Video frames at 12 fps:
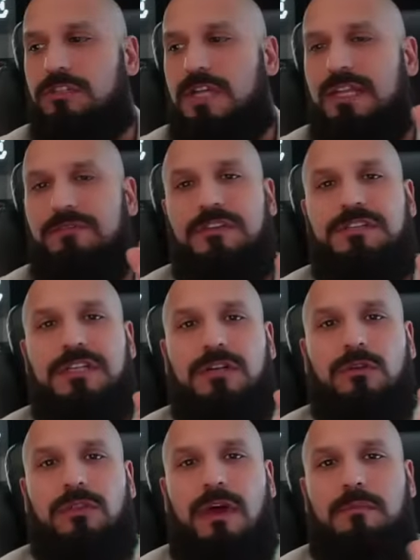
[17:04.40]
even a single
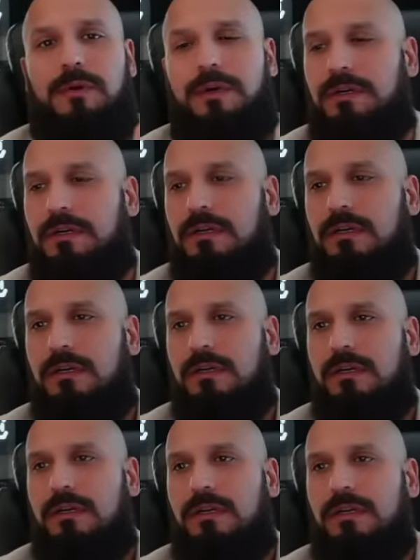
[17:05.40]
number
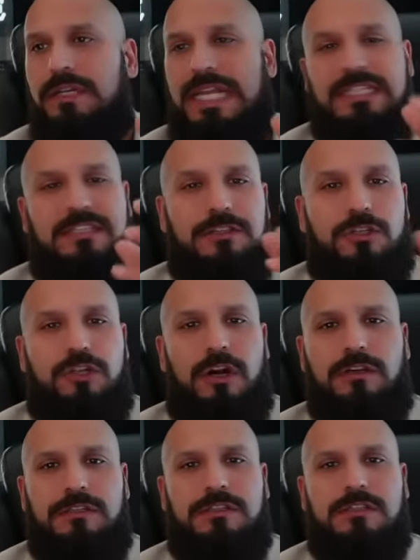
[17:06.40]
next to the
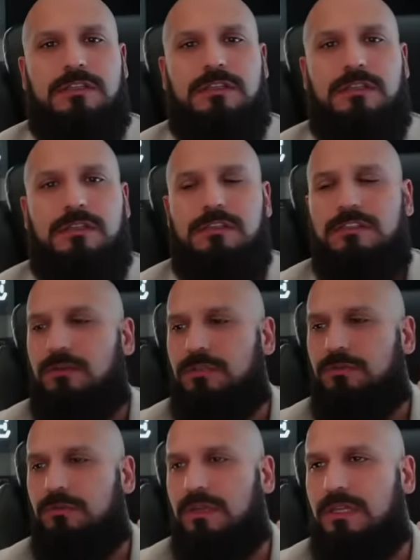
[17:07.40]
charts. So it's
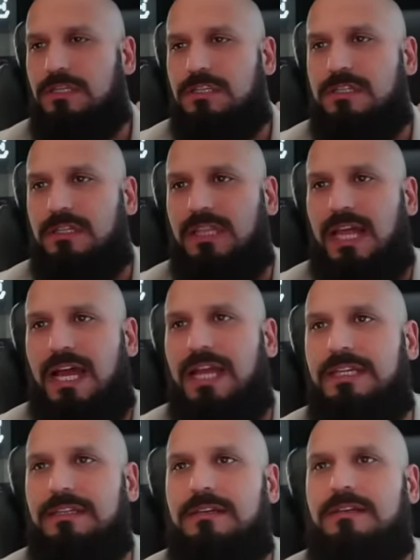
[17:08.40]
really just a
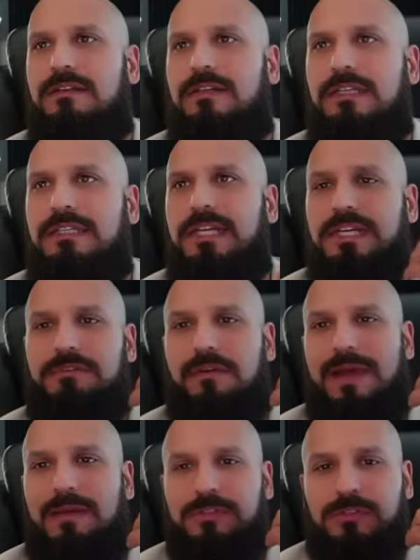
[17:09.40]
line indicative of
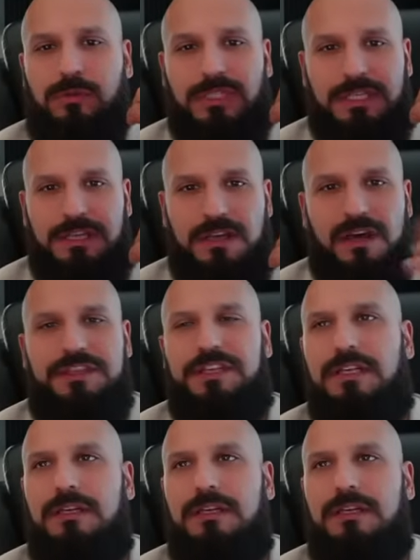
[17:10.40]
absolutely nothing.